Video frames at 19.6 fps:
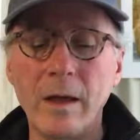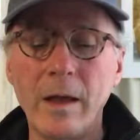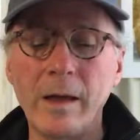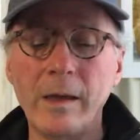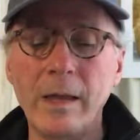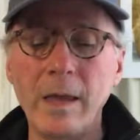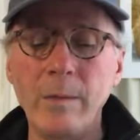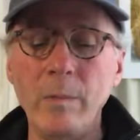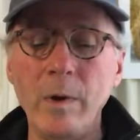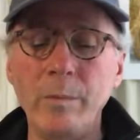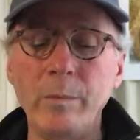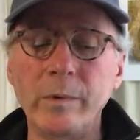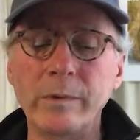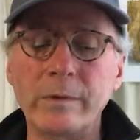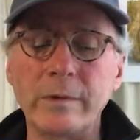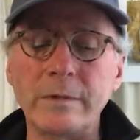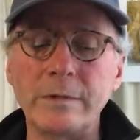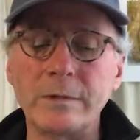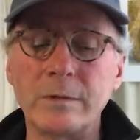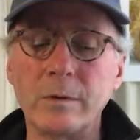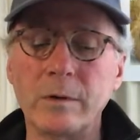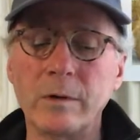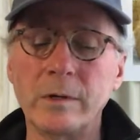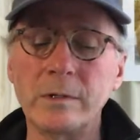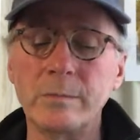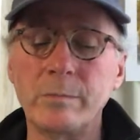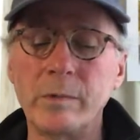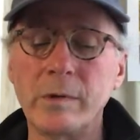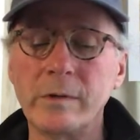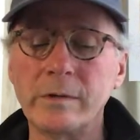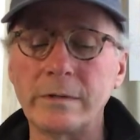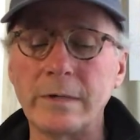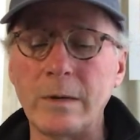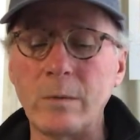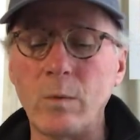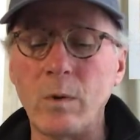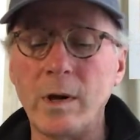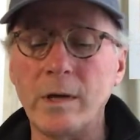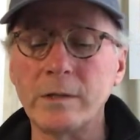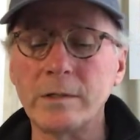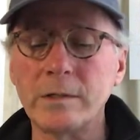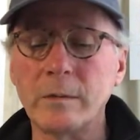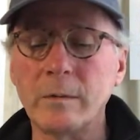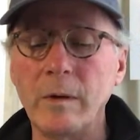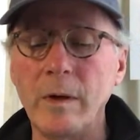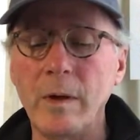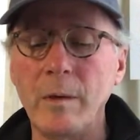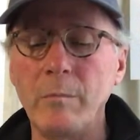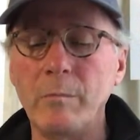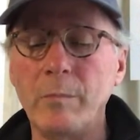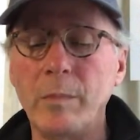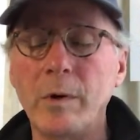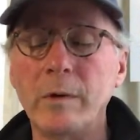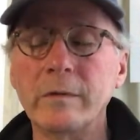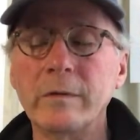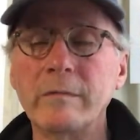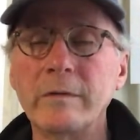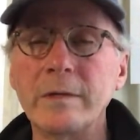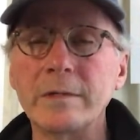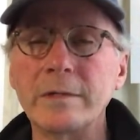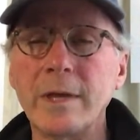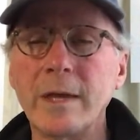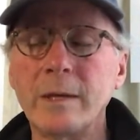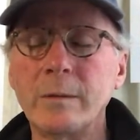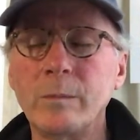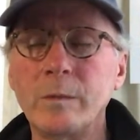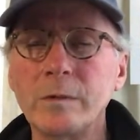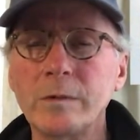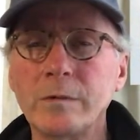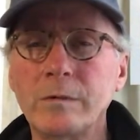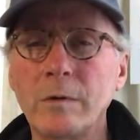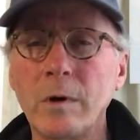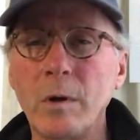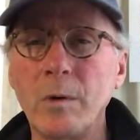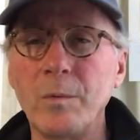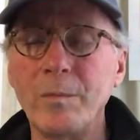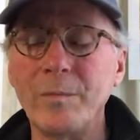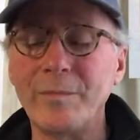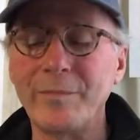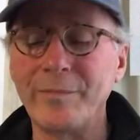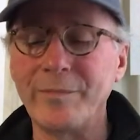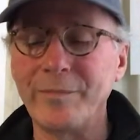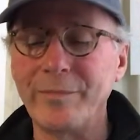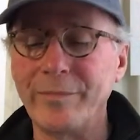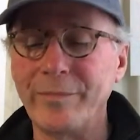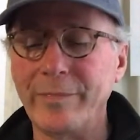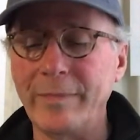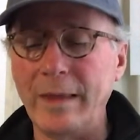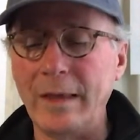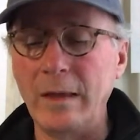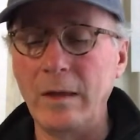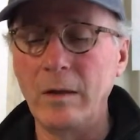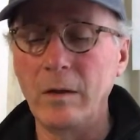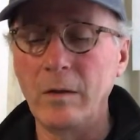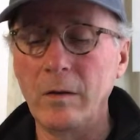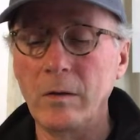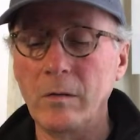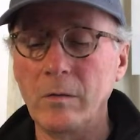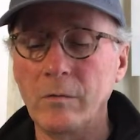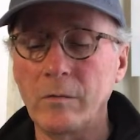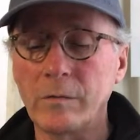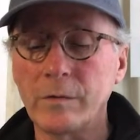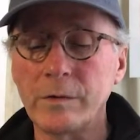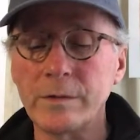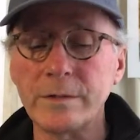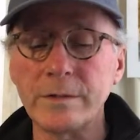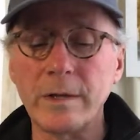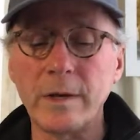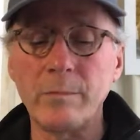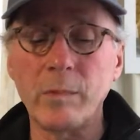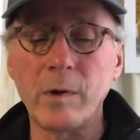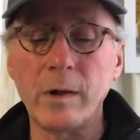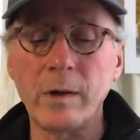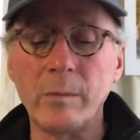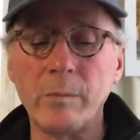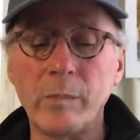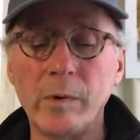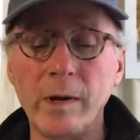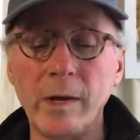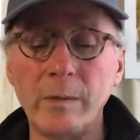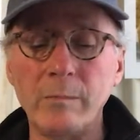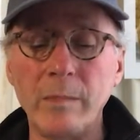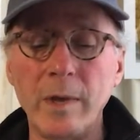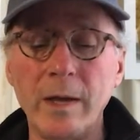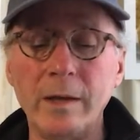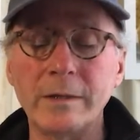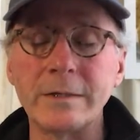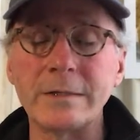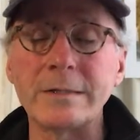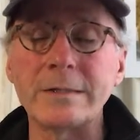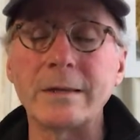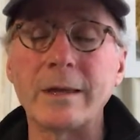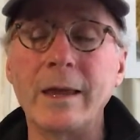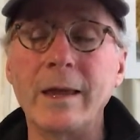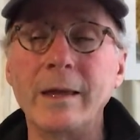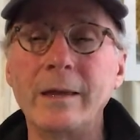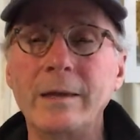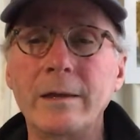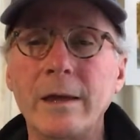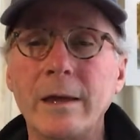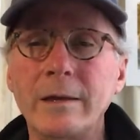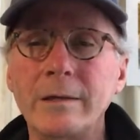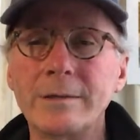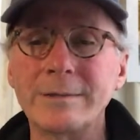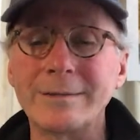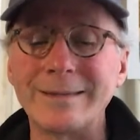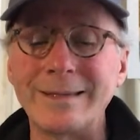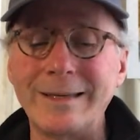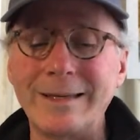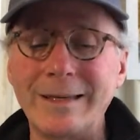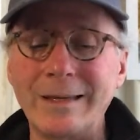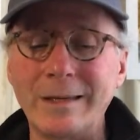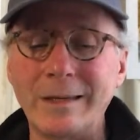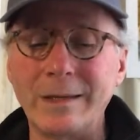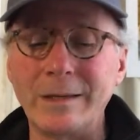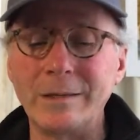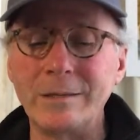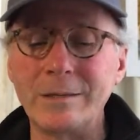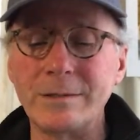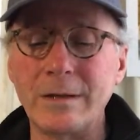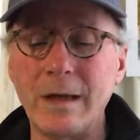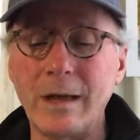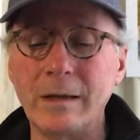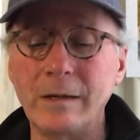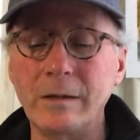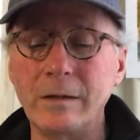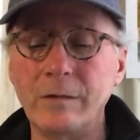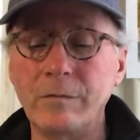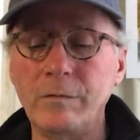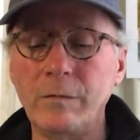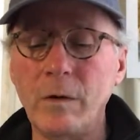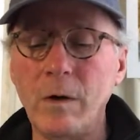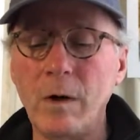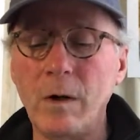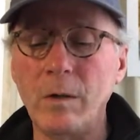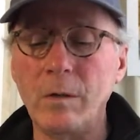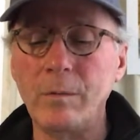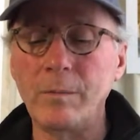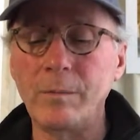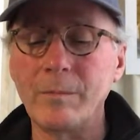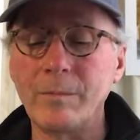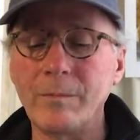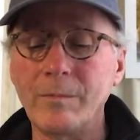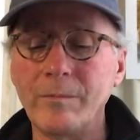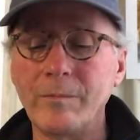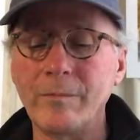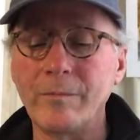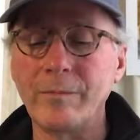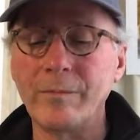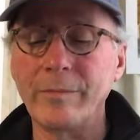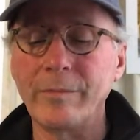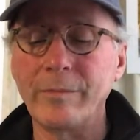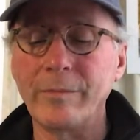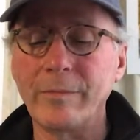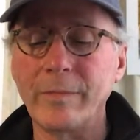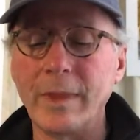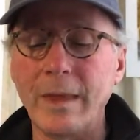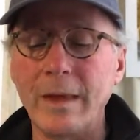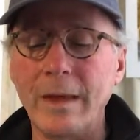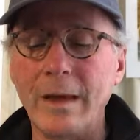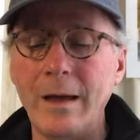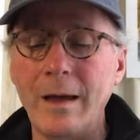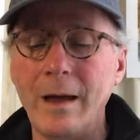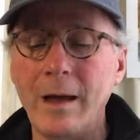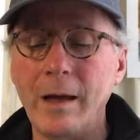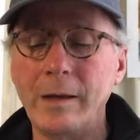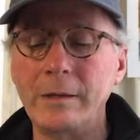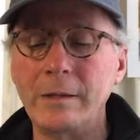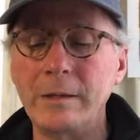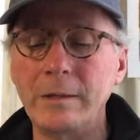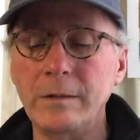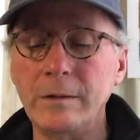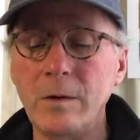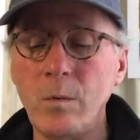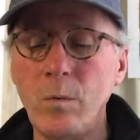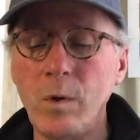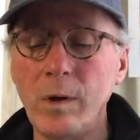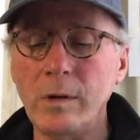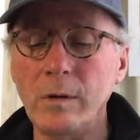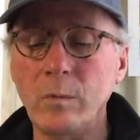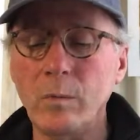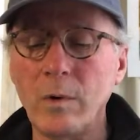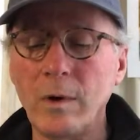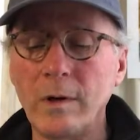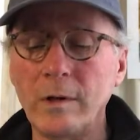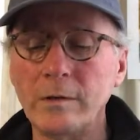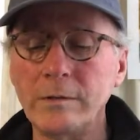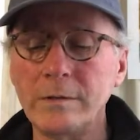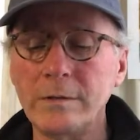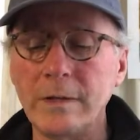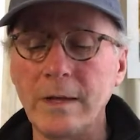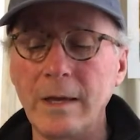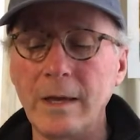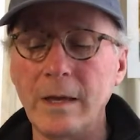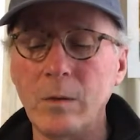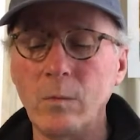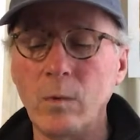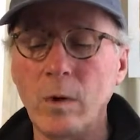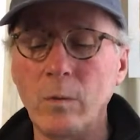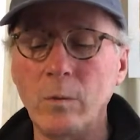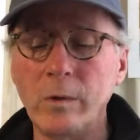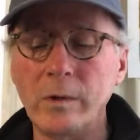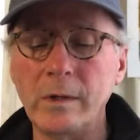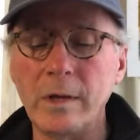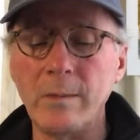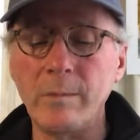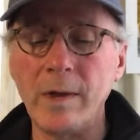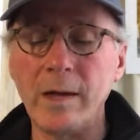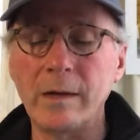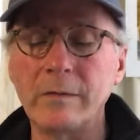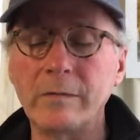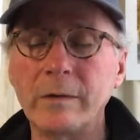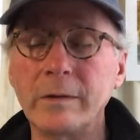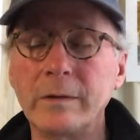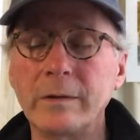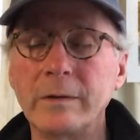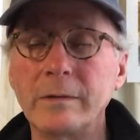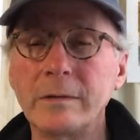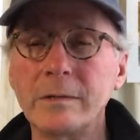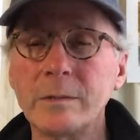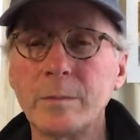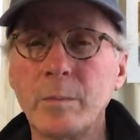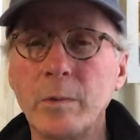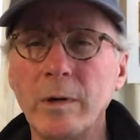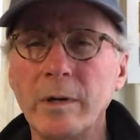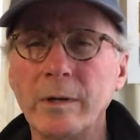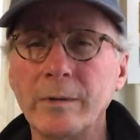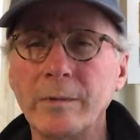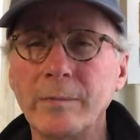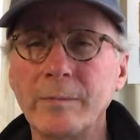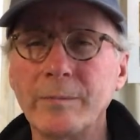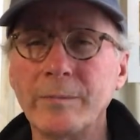I came up with these stories because I watched both of these animals grow. First, I brought a praying mantis egg case inside in the fall. I didn't know what it was, what would come out of it in the spring.